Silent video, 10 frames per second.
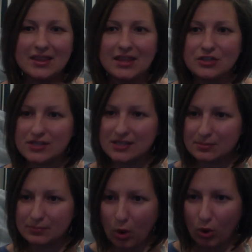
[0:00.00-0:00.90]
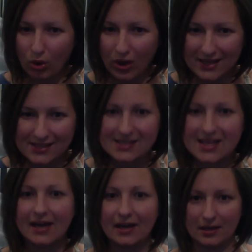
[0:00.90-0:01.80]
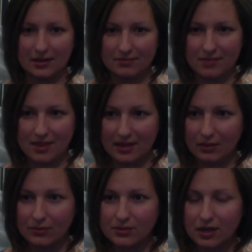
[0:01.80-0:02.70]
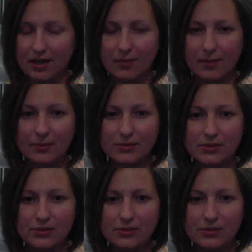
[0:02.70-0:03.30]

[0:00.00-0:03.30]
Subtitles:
There's this whole aesthetic thing that we're talking about.